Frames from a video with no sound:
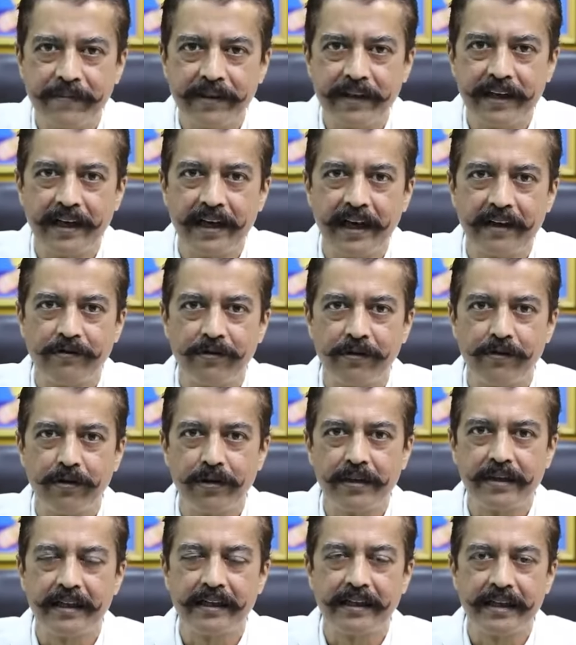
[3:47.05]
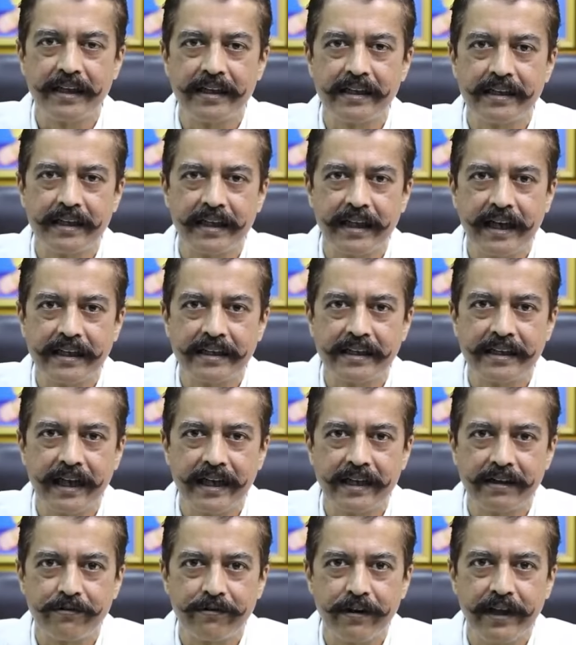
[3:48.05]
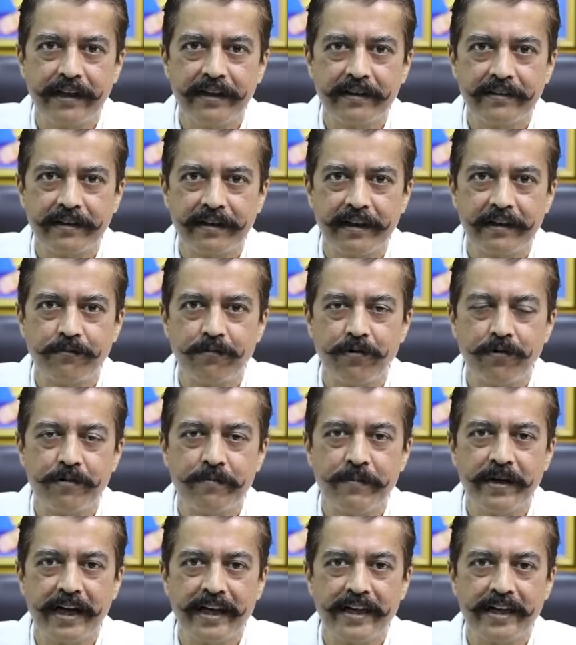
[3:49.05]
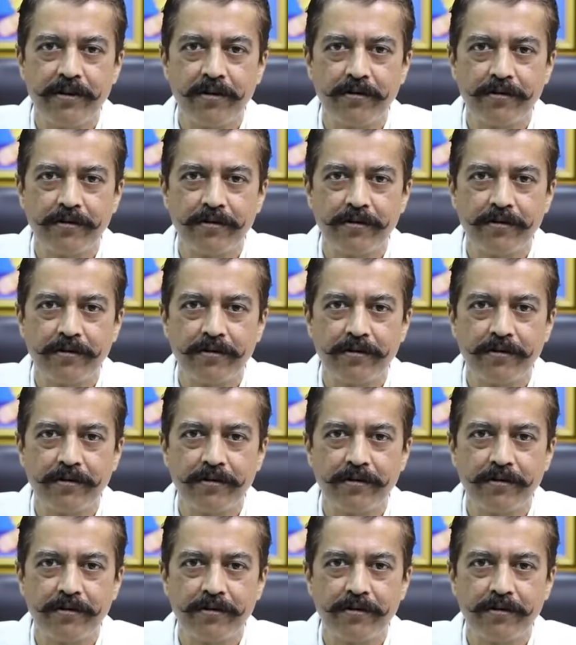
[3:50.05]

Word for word: They'll have all the things in exact way. There won't be any